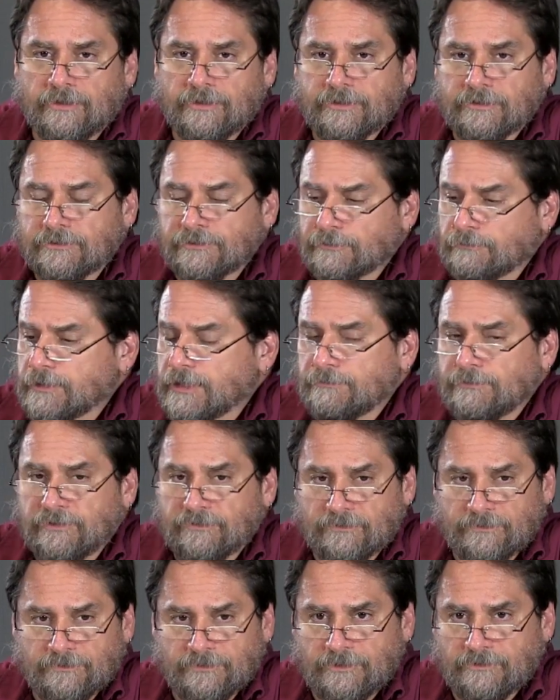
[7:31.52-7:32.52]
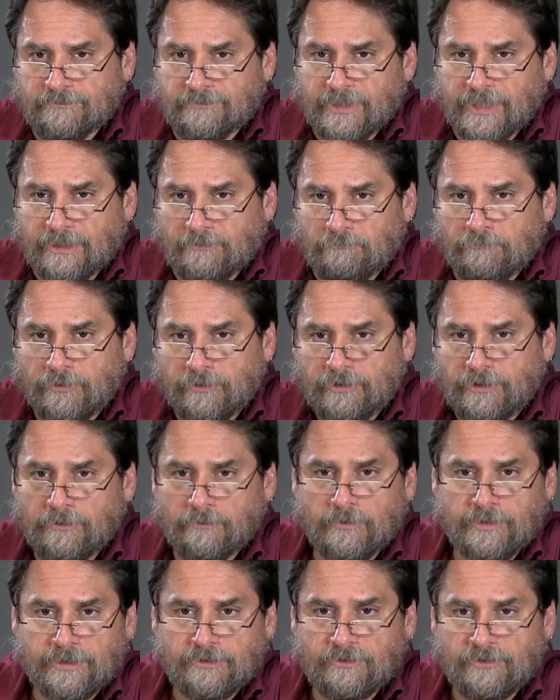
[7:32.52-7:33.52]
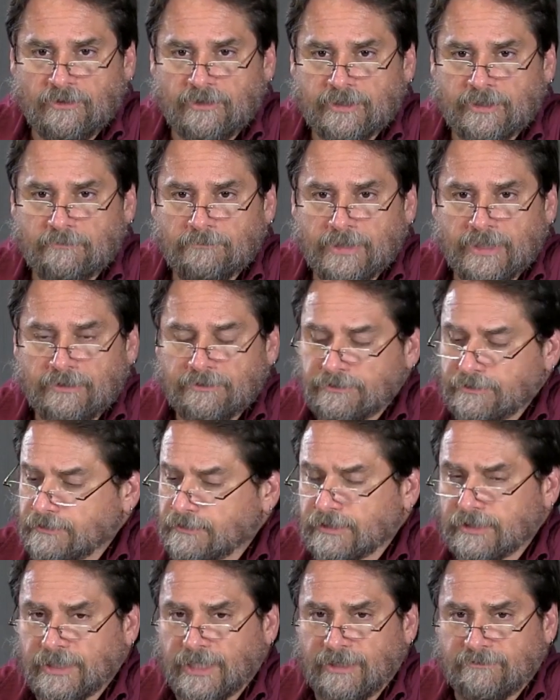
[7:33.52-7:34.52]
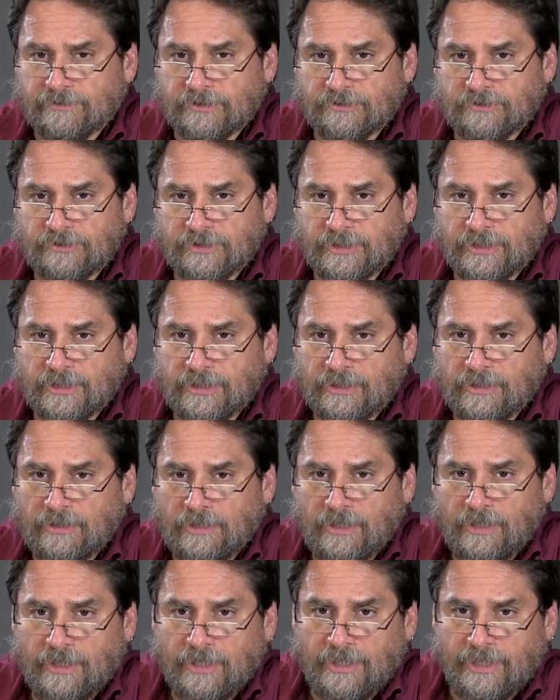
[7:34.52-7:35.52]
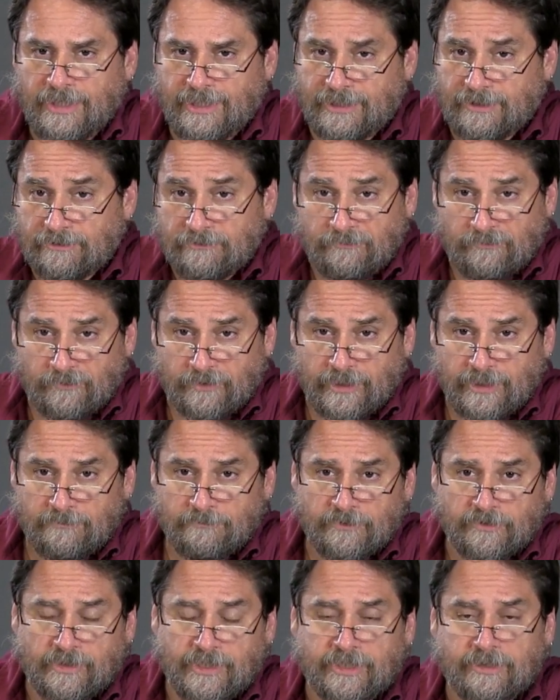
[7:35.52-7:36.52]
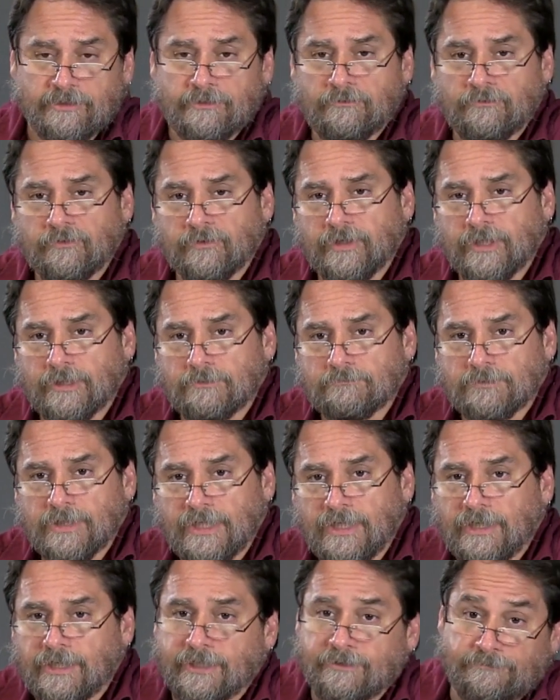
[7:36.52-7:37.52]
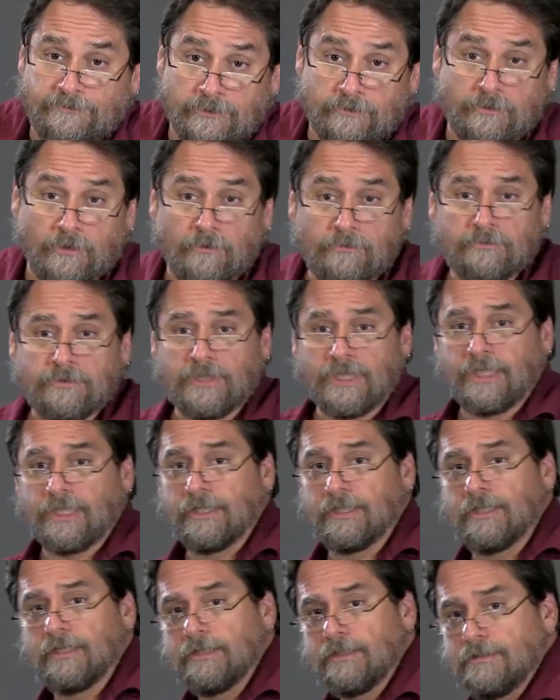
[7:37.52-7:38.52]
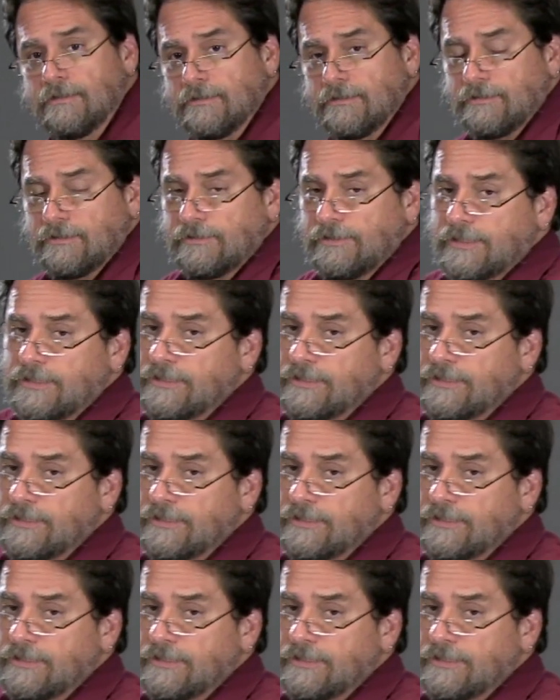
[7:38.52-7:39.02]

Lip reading: materials, maybe you've got a book you want to talk about, you can have it sitting in the frame or out of the frame. If you don't need